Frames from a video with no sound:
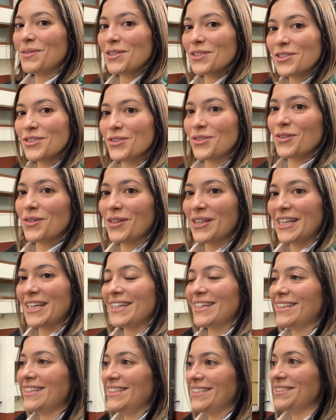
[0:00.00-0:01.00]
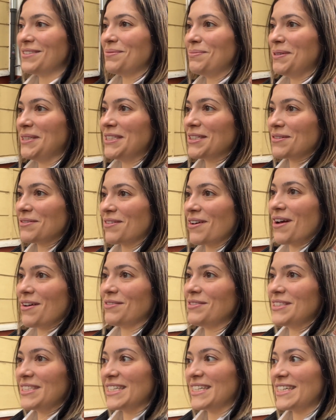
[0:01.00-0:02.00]
we're strolling a little bit
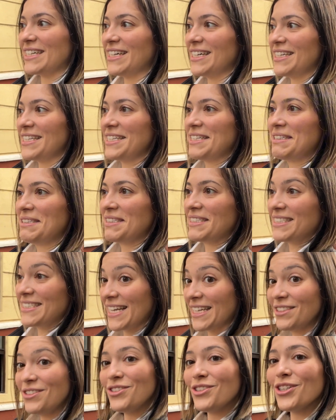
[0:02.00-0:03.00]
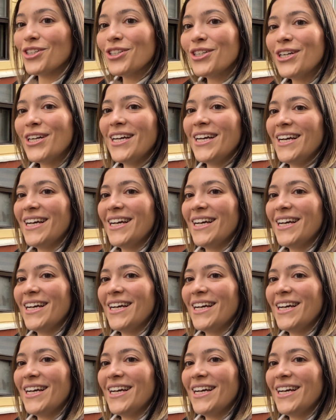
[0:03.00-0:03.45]
around the center,